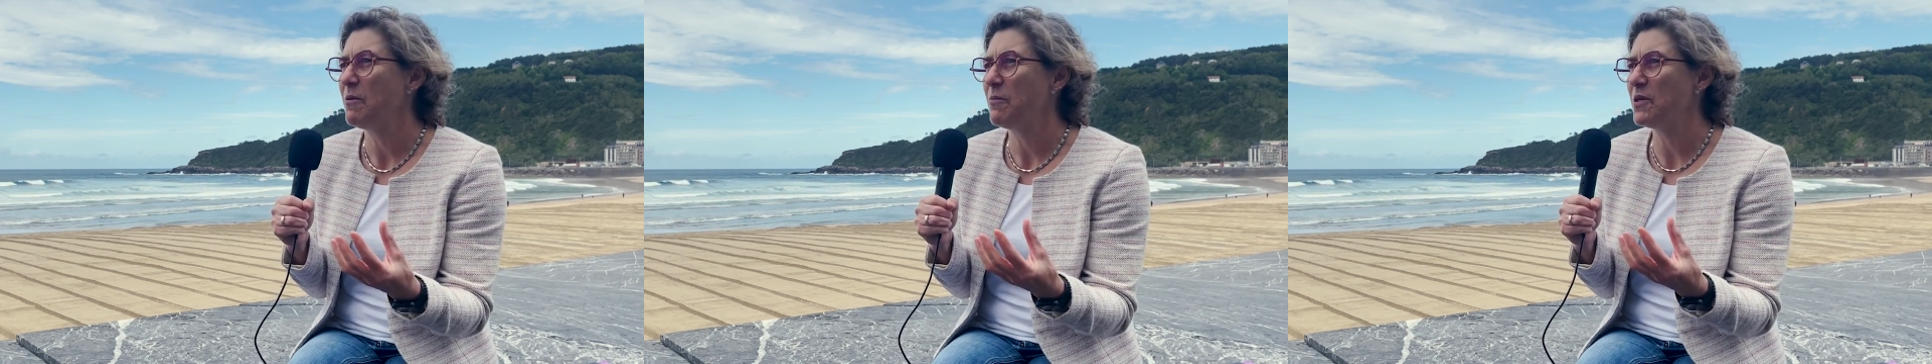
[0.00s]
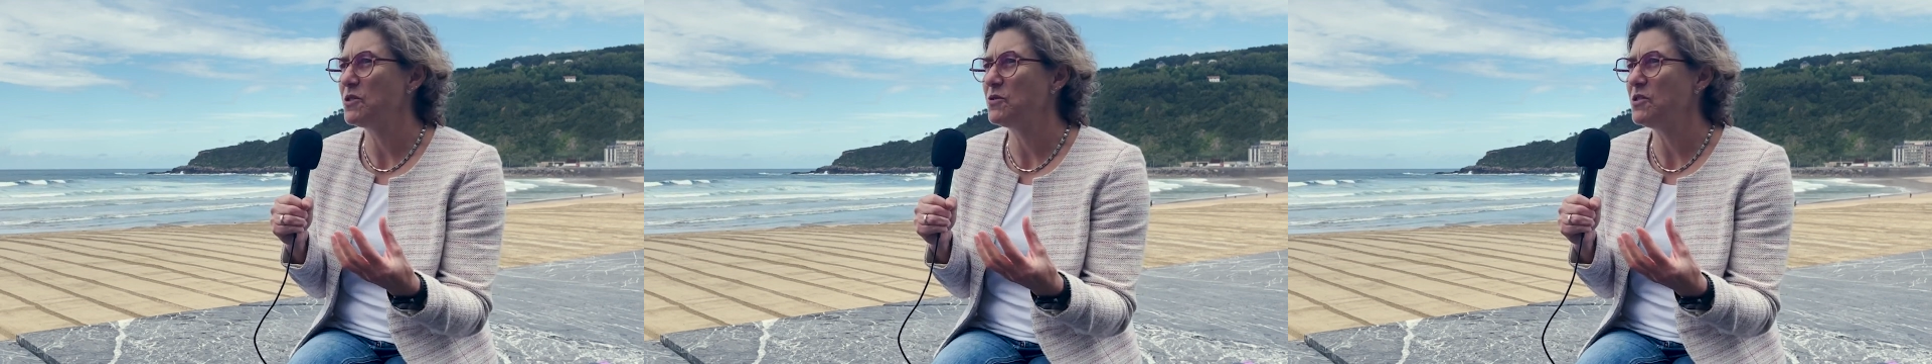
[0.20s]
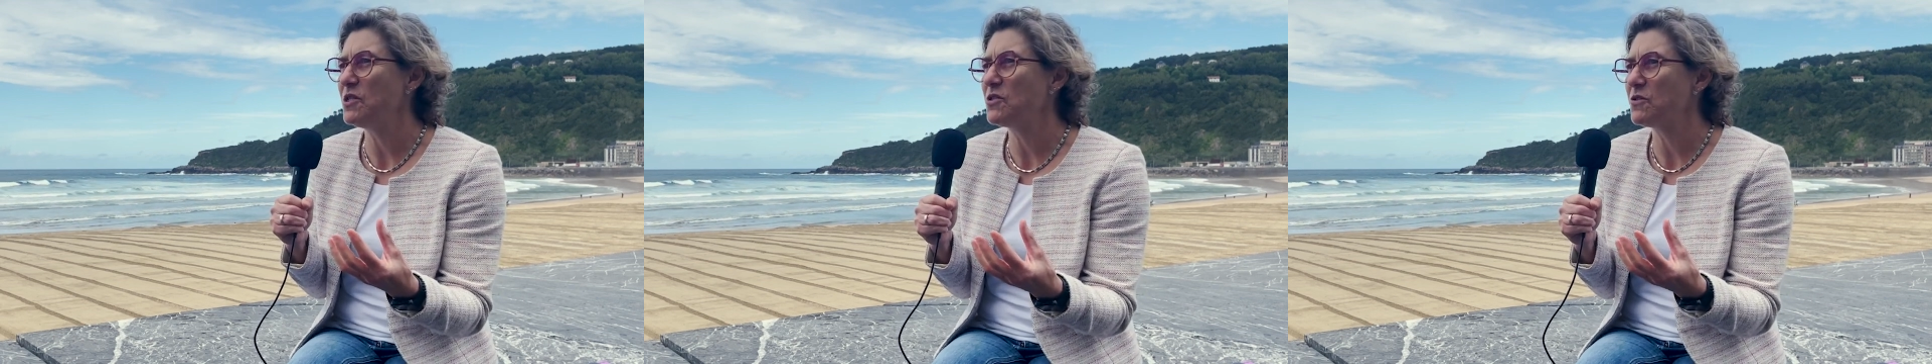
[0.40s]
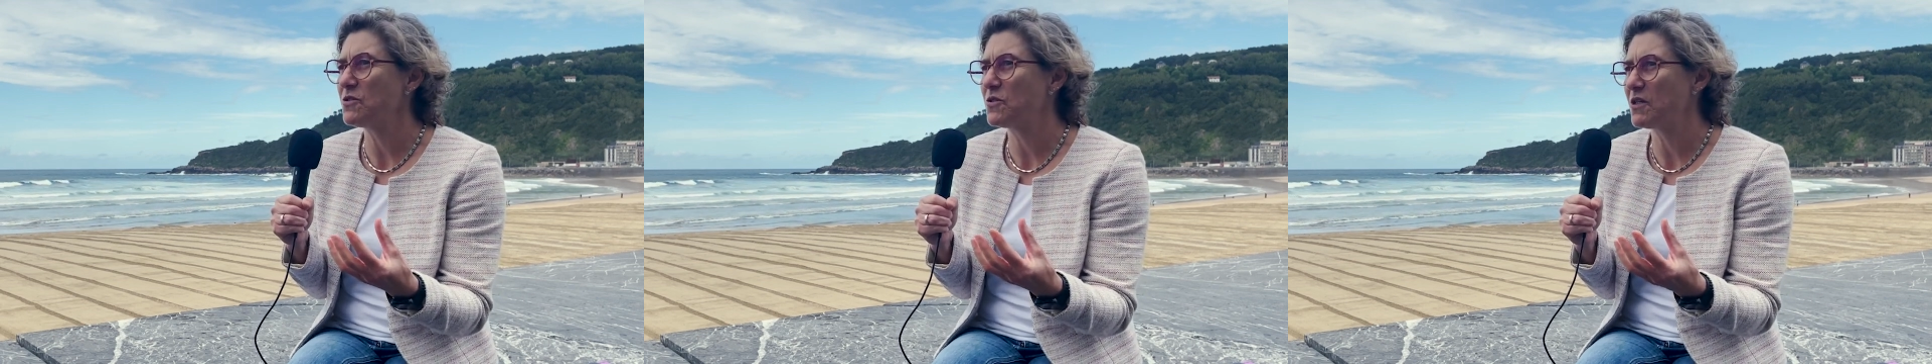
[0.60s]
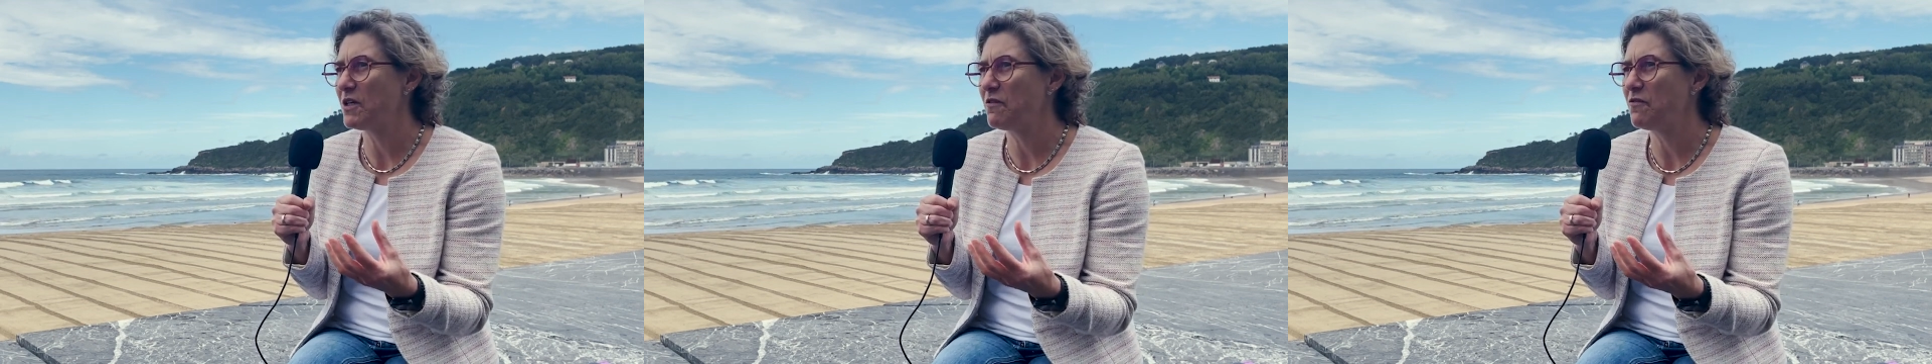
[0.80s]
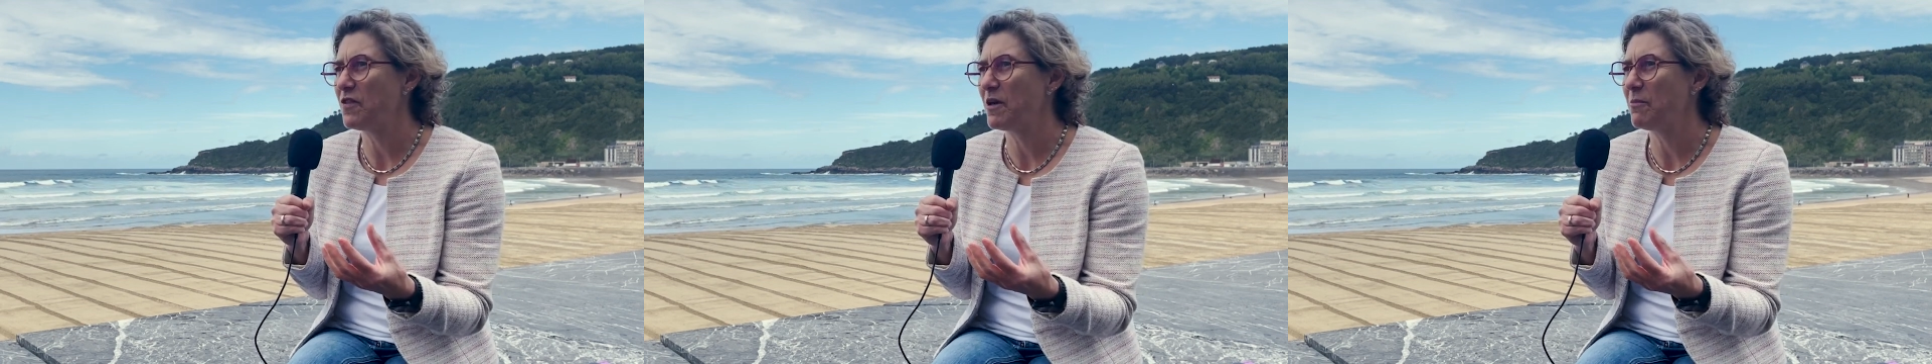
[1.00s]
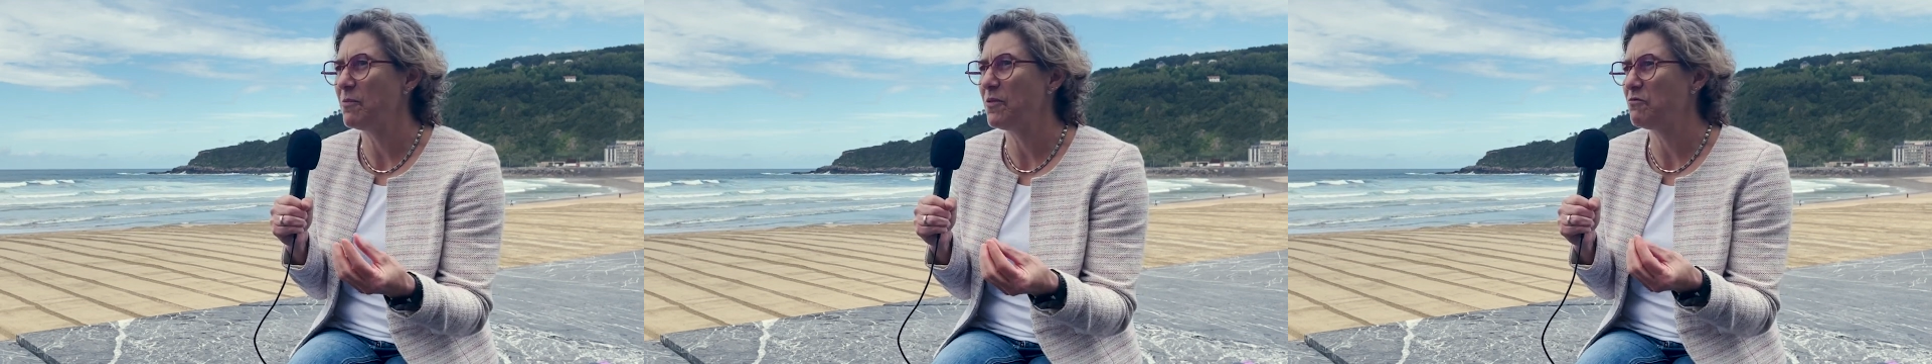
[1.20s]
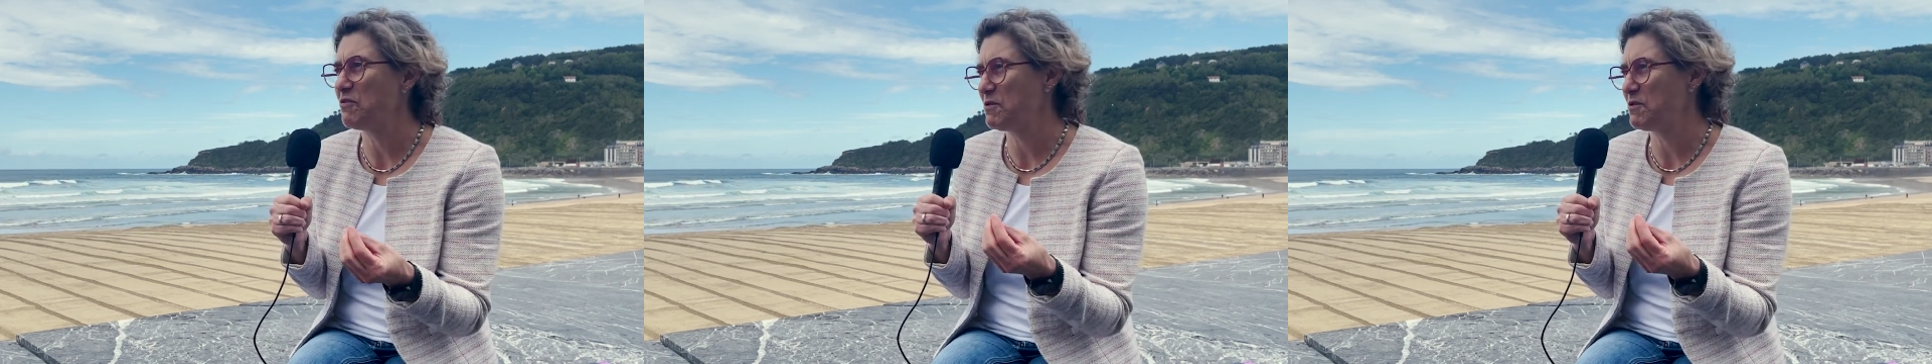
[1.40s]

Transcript: but you need to also give them the